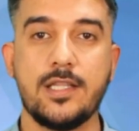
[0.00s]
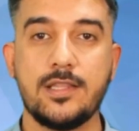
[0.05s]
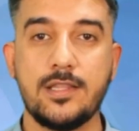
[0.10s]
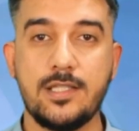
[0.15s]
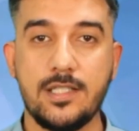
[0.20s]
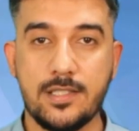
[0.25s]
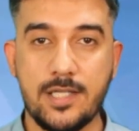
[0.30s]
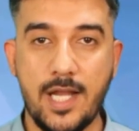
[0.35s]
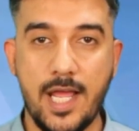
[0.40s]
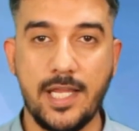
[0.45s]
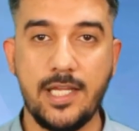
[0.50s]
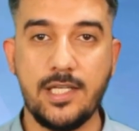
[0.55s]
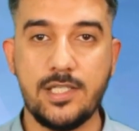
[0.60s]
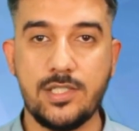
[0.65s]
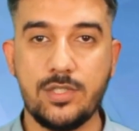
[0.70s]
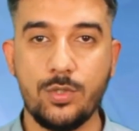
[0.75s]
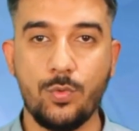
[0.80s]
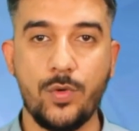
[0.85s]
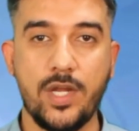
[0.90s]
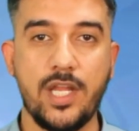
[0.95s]
the right
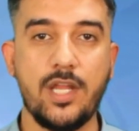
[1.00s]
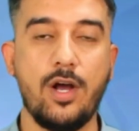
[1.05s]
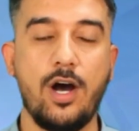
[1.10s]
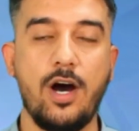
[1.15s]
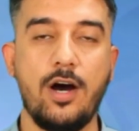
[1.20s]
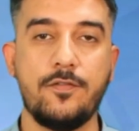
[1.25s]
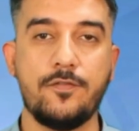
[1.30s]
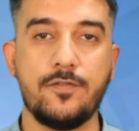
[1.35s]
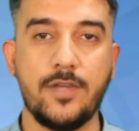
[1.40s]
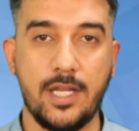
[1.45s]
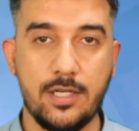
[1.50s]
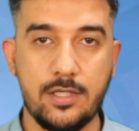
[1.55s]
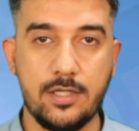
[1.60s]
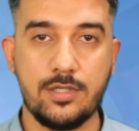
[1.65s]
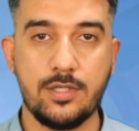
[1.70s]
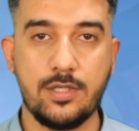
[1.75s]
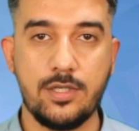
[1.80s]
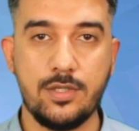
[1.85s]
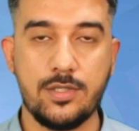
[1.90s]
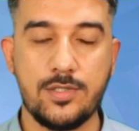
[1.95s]
way of
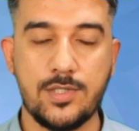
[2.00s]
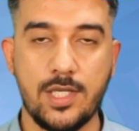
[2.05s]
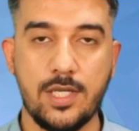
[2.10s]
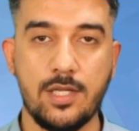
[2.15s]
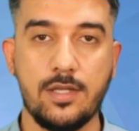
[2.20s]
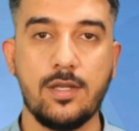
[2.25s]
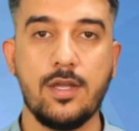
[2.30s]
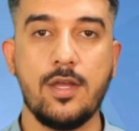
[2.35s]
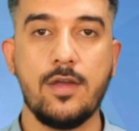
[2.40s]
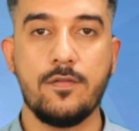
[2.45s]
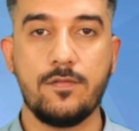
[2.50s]
introducing